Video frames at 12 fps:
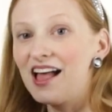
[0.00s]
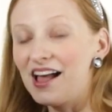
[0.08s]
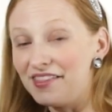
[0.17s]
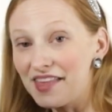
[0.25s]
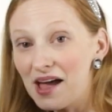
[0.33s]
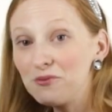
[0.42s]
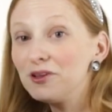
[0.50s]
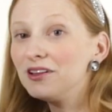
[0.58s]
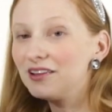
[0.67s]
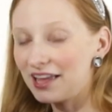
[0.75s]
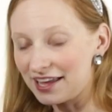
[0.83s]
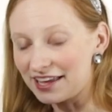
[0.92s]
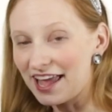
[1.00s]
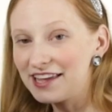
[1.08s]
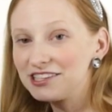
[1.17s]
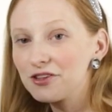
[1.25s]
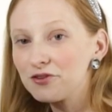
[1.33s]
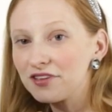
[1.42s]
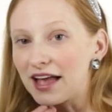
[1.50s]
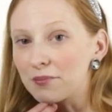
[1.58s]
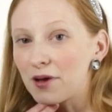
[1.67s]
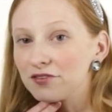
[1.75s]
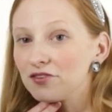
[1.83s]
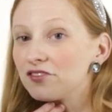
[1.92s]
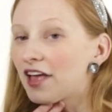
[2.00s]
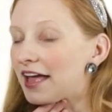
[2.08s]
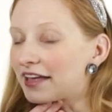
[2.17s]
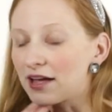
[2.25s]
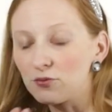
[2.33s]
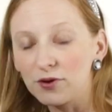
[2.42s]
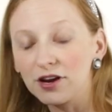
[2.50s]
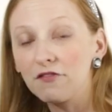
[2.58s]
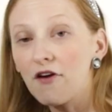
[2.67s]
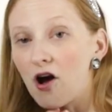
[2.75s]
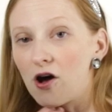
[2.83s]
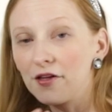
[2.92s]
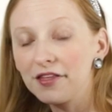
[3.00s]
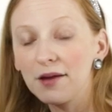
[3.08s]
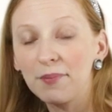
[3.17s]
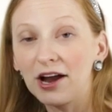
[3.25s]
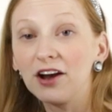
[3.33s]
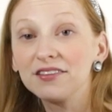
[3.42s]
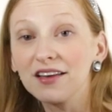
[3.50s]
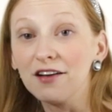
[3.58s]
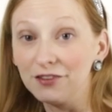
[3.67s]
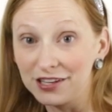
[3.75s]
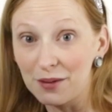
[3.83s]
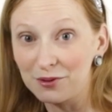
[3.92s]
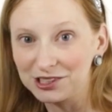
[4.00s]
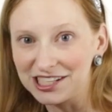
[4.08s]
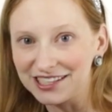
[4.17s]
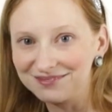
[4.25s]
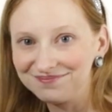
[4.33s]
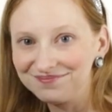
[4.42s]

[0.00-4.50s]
And that will engage those neck muscles and get rid of all the appearance of a double chin.